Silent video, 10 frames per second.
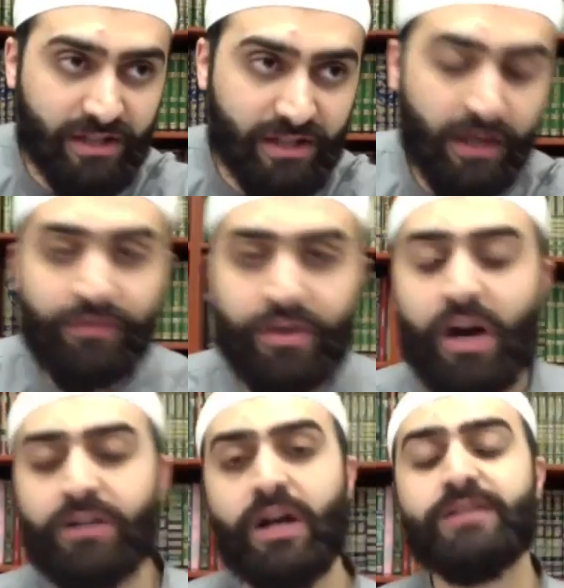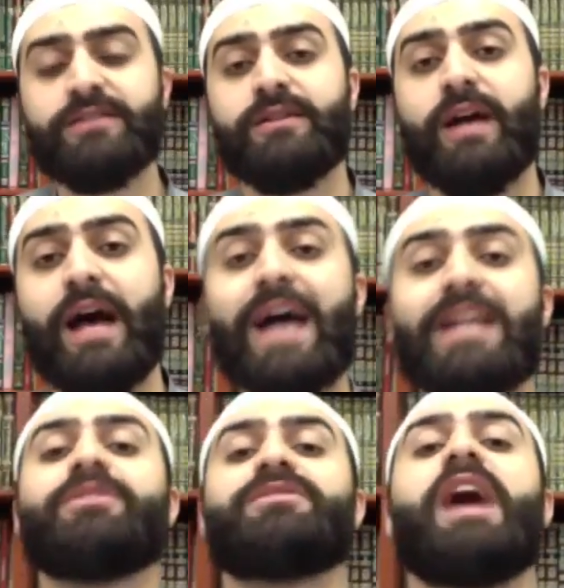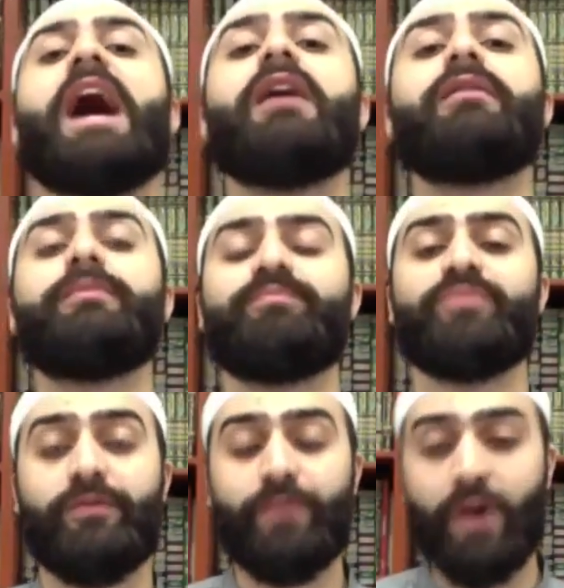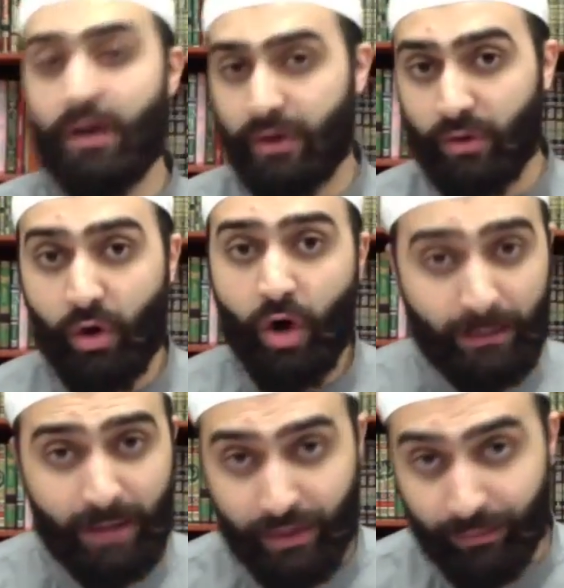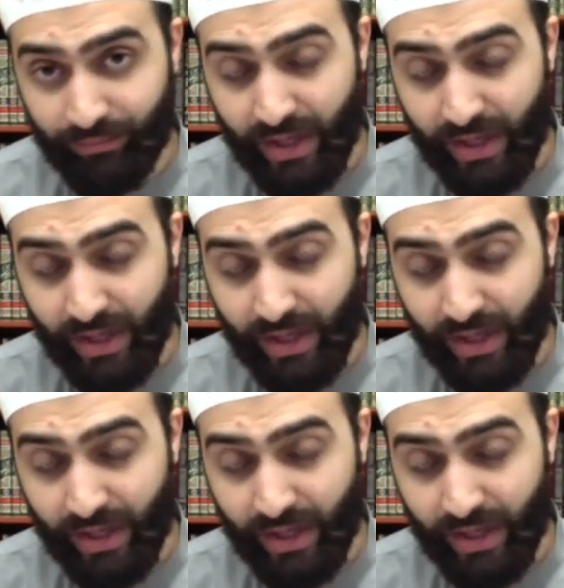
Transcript: of God because Adam does not have a father or a mother.